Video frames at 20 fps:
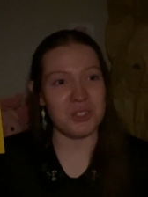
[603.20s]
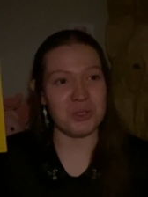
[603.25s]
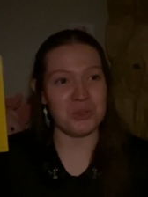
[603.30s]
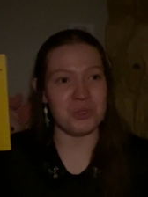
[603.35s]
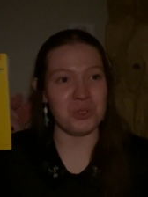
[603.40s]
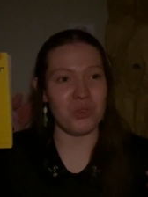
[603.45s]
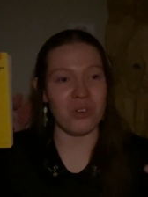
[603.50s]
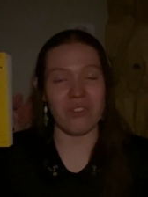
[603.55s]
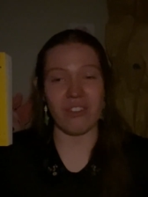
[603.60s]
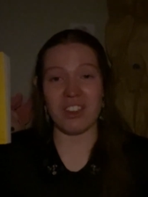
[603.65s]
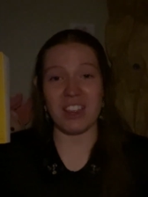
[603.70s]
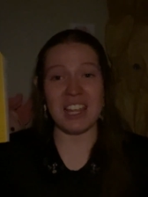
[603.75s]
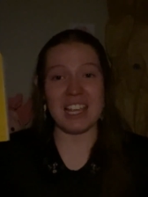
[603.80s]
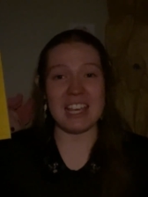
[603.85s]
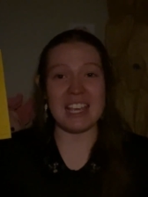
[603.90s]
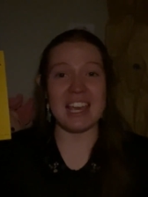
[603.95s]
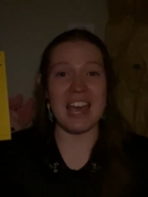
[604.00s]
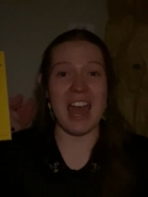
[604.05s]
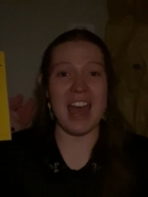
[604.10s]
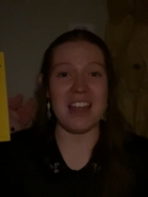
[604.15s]
to do everything
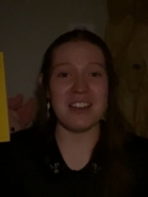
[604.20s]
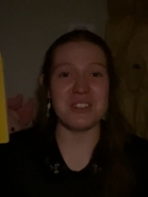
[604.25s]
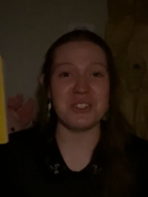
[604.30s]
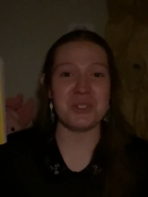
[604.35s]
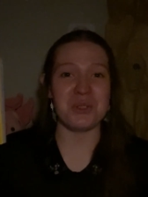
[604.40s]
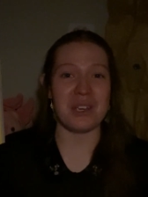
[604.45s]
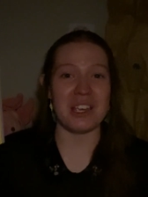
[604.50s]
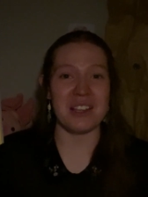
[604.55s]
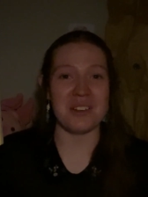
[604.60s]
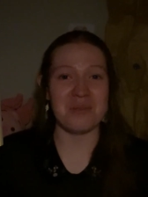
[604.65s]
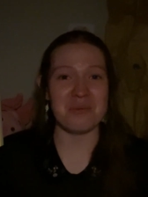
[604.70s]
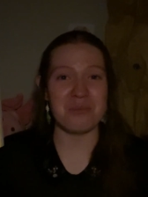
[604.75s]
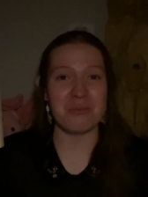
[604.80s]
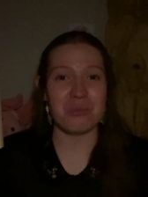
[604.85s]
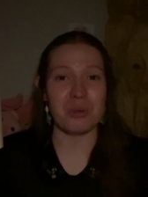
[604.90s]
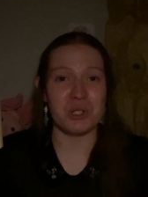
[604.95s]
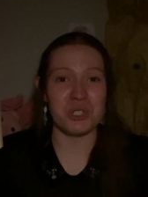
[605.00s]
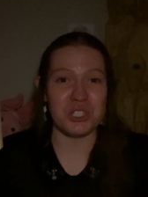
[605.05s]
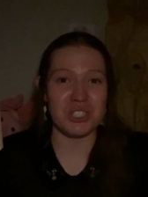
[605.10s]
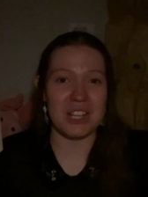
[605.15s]
he can to
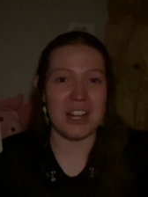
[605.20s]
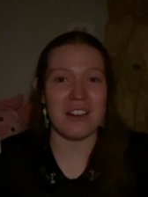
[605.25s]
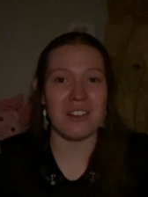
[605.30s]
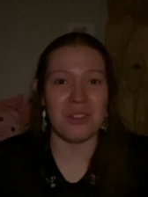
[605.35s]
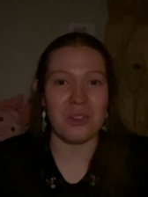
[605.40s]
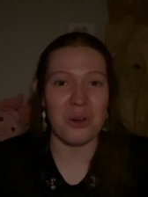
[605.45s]
get pushed out